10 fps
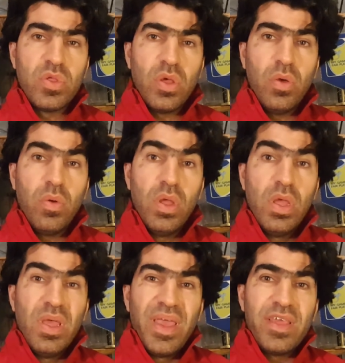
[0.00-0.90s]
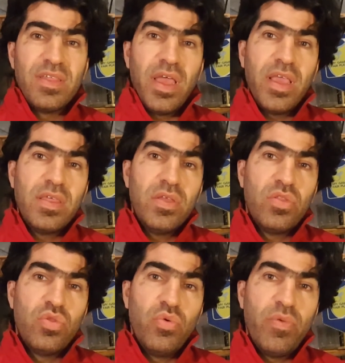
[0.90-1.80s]
So it's not easy
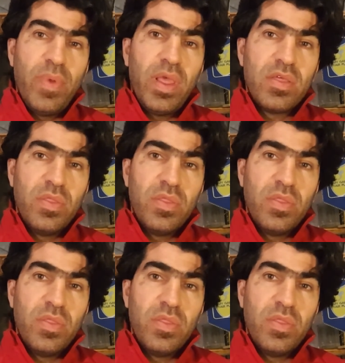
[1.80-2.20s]
to replace